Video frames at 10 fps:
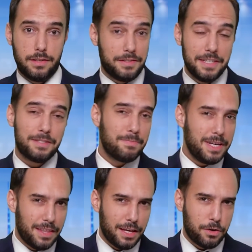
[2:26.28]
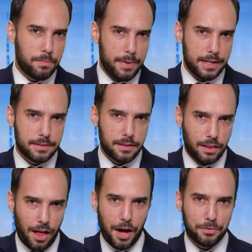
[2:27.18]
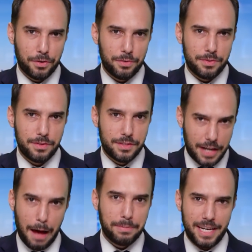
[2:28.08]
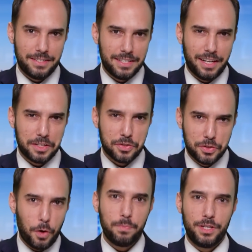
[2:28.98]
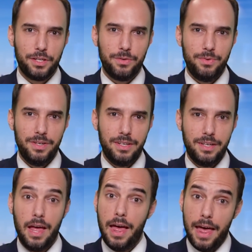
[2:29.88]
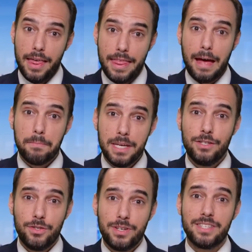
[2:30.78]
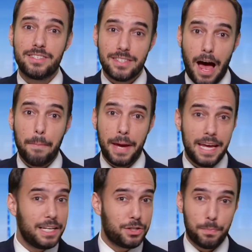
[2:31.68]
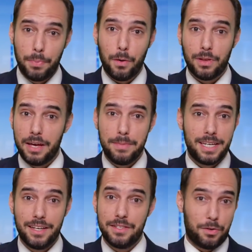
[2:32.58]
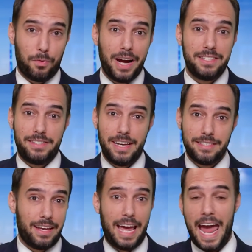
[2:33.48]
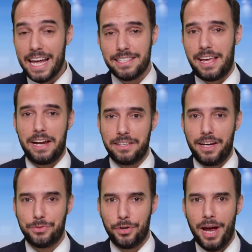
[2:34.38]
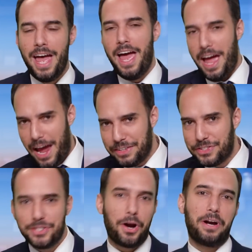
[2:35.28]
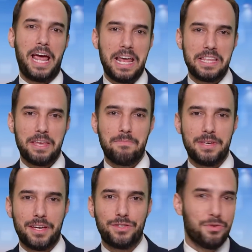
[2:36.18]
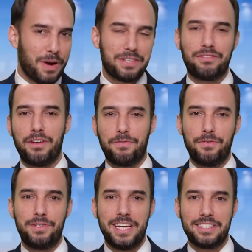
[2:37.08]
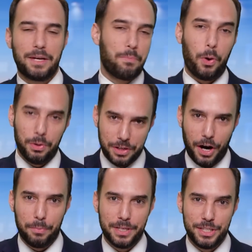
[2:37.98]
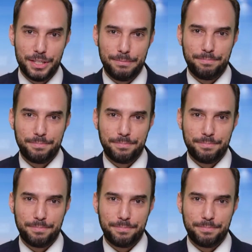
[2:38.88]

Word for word: Does this mean they could make cilantro stop tasting like soap to you? That means you can stop hating Chipotle because their rice tastes like hand sanitizer and start hating them because the rest of their food tastes like boiled garbage.